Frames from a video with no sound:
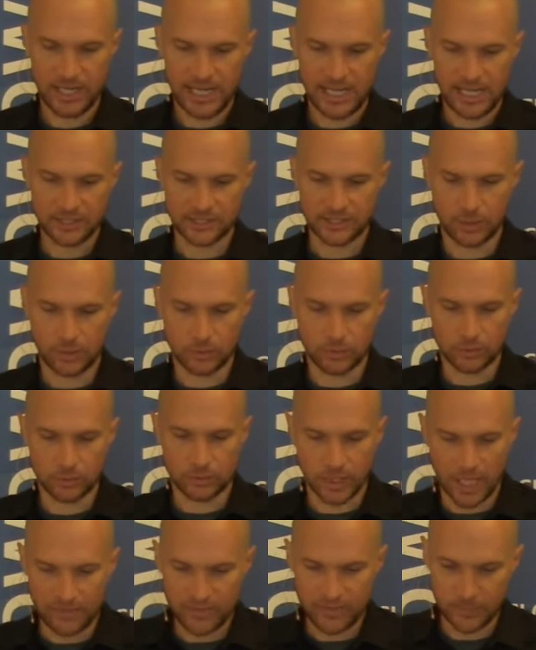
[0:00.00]
And so
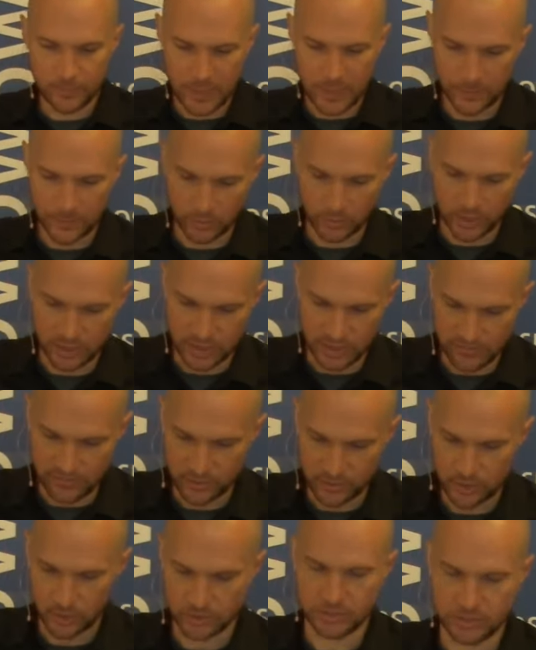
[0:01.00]
loving people in
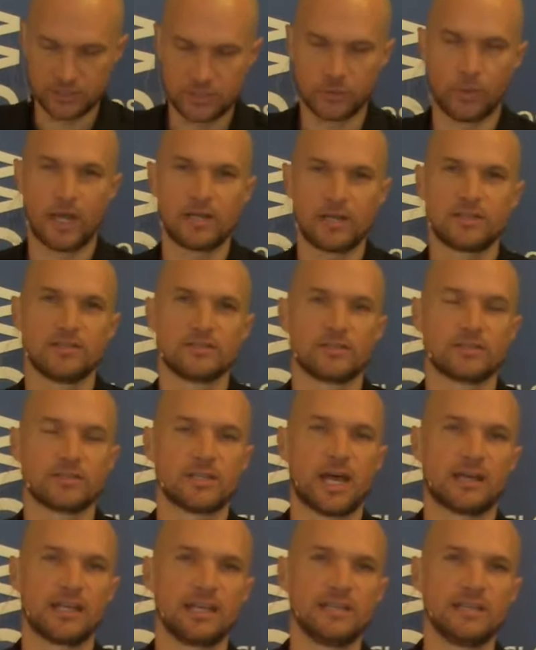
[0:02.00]
difficult situations is
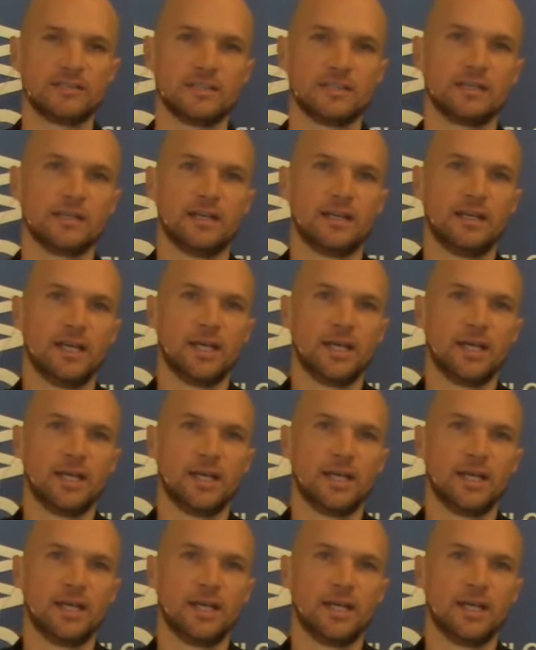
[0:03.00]
not easy,